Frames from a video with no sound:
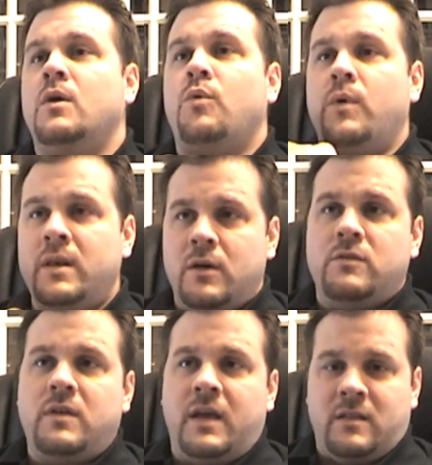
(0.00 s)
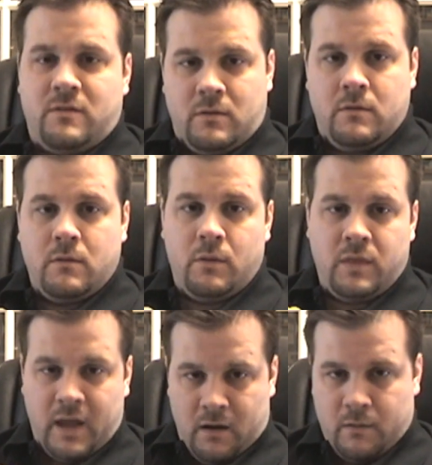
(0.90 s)
Windows answered
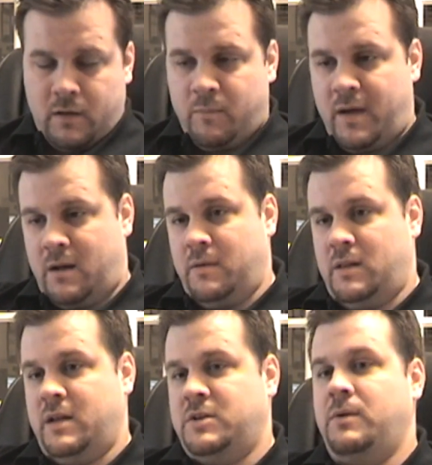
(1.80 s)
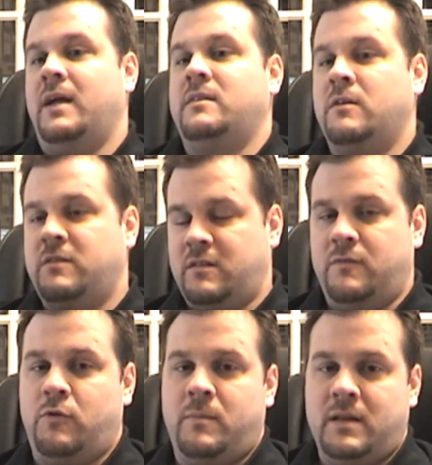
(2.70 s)
their compatibility issue at their
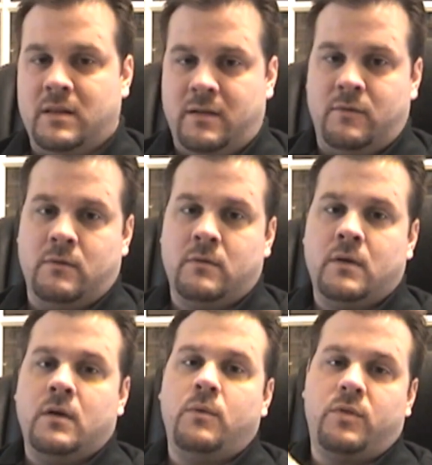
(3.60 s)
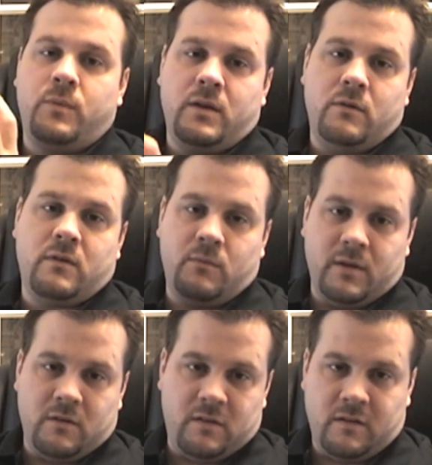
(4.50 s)
64-bit level with Windows on
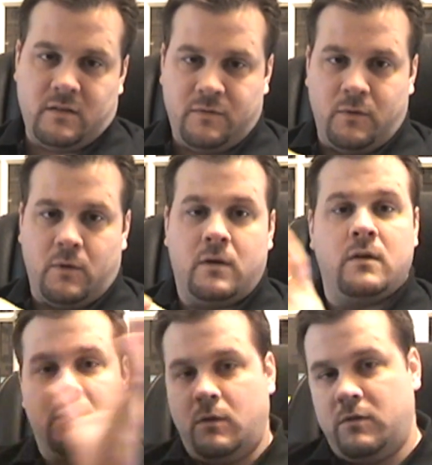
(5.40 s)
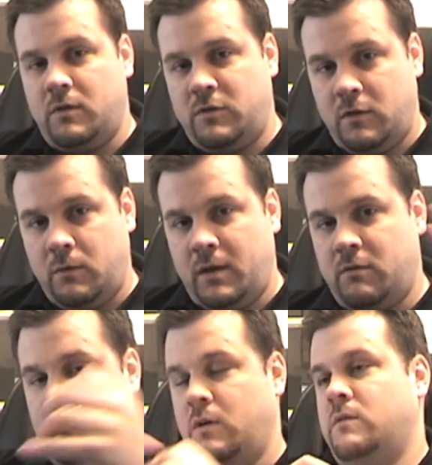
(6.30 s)
Windows 64. So those are the two end
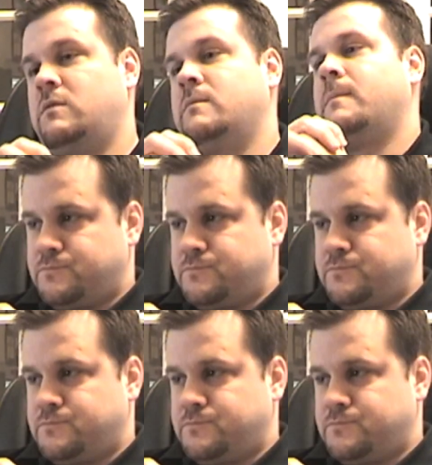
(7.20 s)
results.